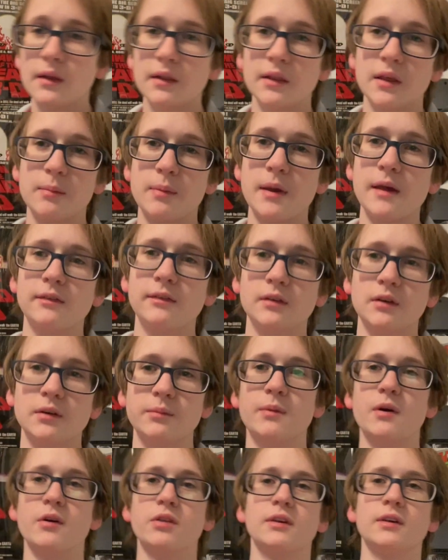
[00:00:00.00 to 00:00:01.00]
They basically
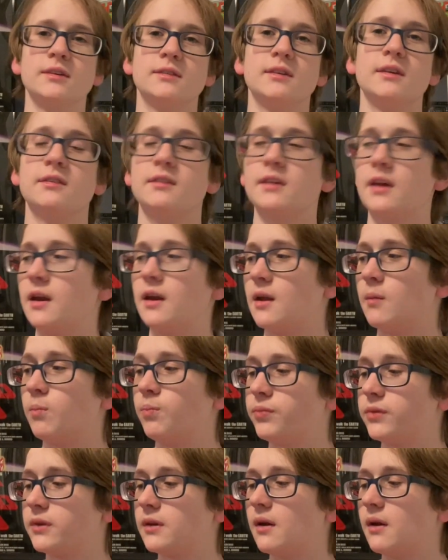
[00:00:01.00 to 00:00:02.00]
both existed, and
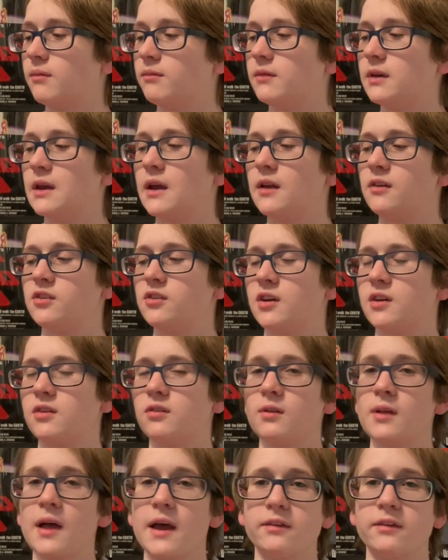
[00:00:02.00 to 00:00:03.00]
um,
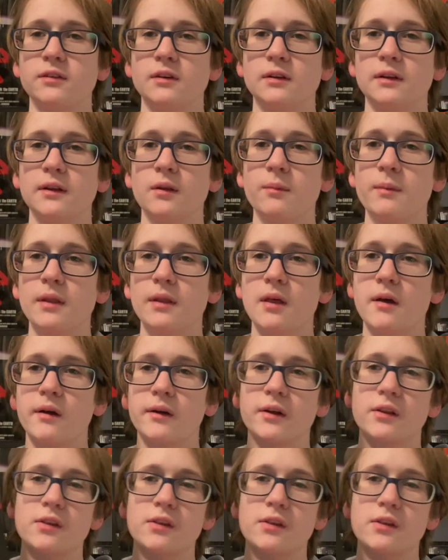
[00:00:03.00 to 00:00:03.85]
VHS lasted a little bit longer.